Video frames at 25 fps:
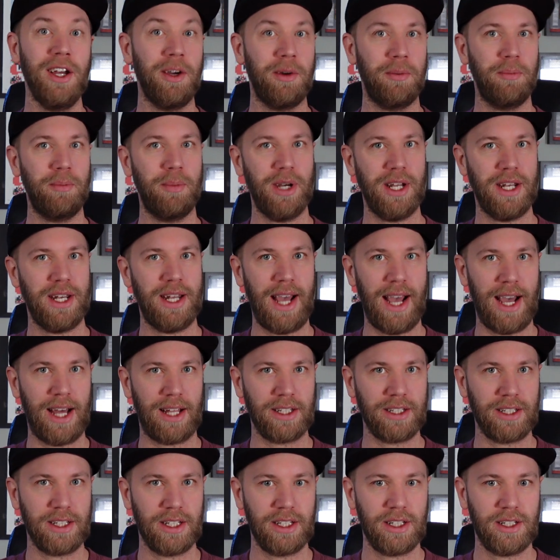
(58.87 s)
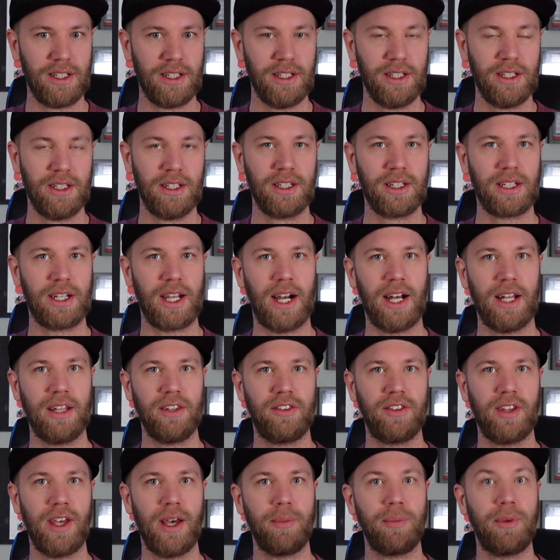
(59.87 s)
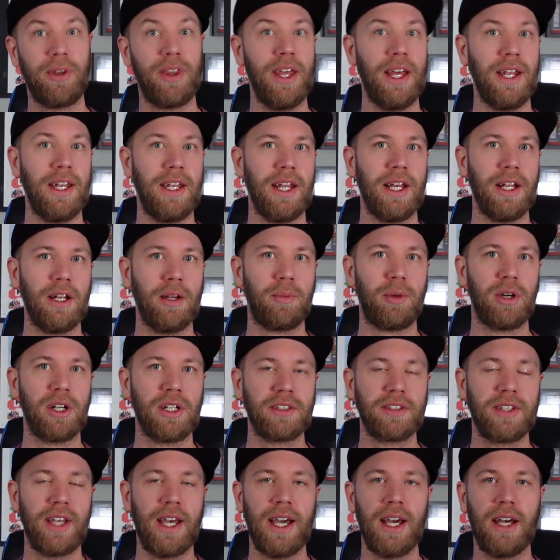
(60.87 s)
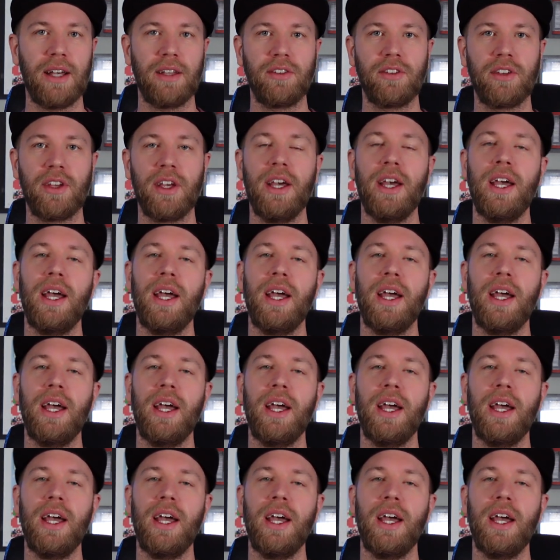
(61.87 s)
medallion concept that Databricks has.